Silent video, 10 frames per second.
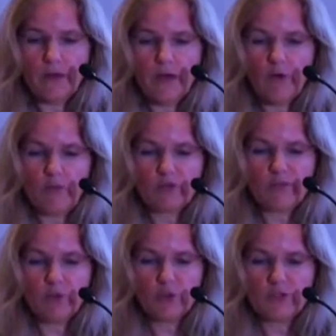How about
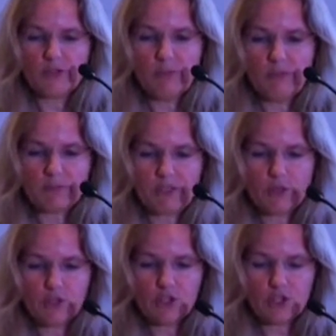remote ischemic
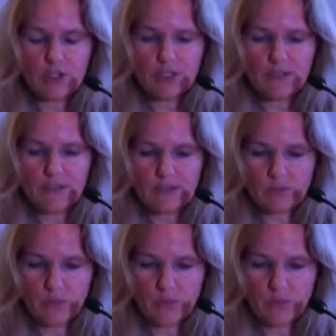preconditioning? This